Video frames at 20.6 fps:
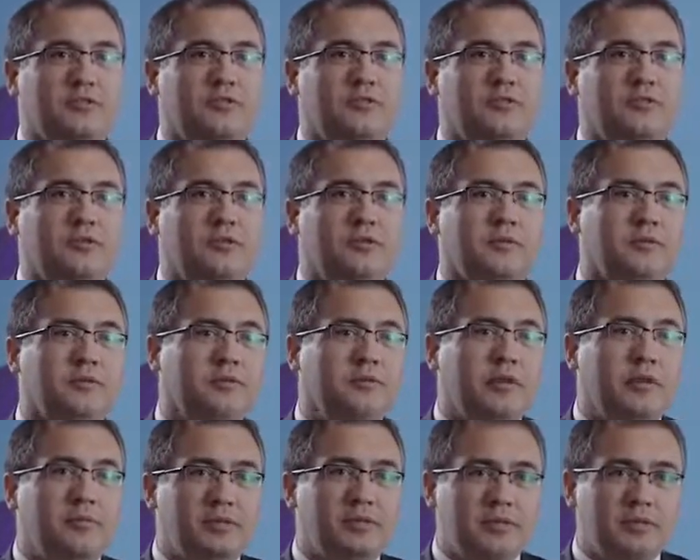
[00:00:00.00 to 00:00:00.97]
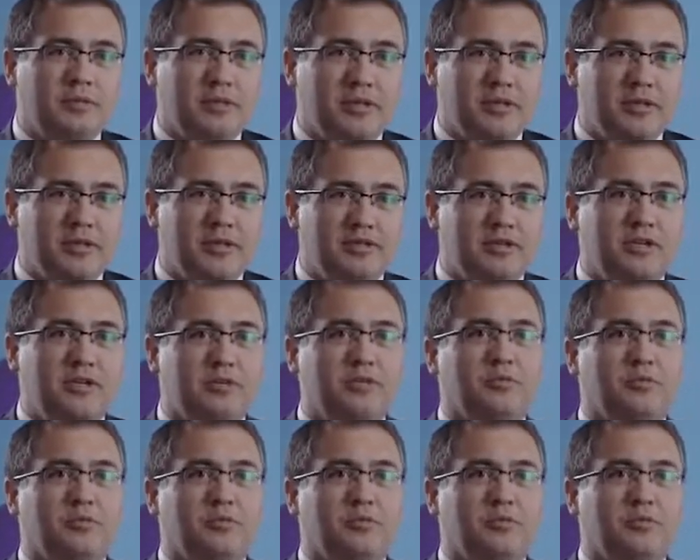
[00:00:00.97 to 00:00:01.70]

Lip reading: of the public expenditure.